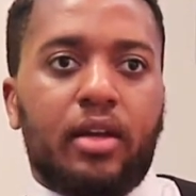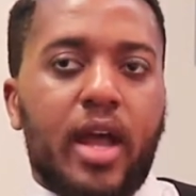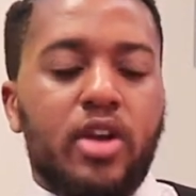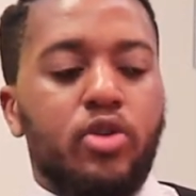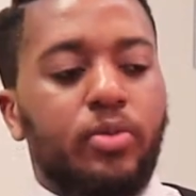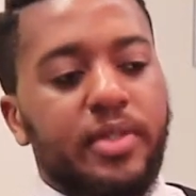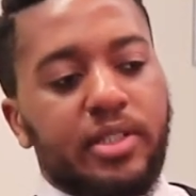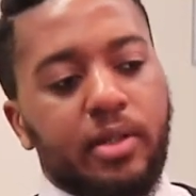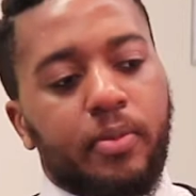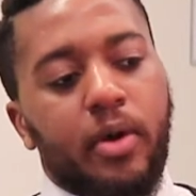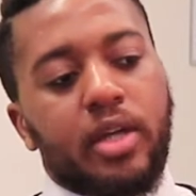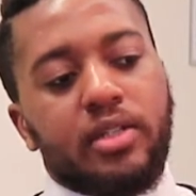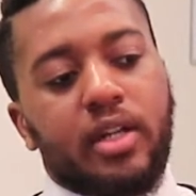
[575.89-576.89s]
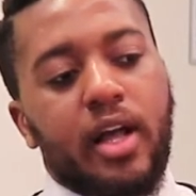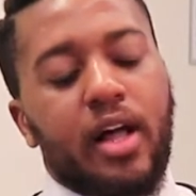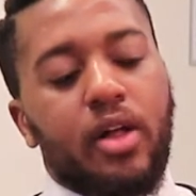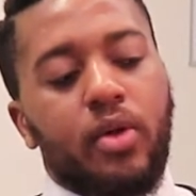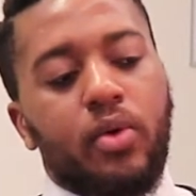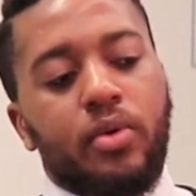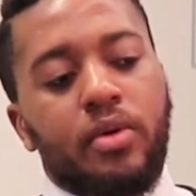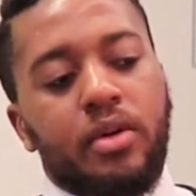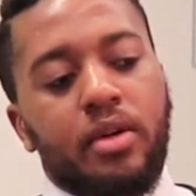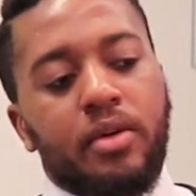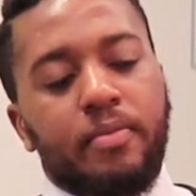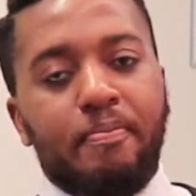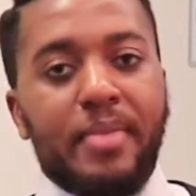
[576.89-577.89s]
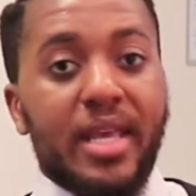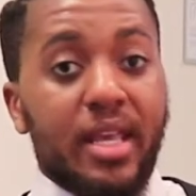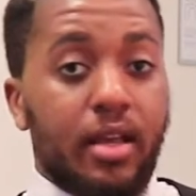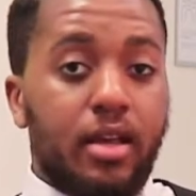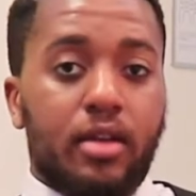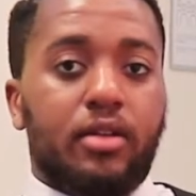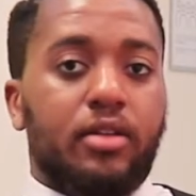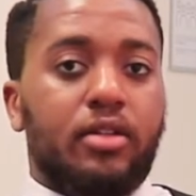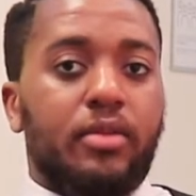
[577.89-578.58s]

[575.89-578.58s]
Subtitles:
And you'll be surprised at how big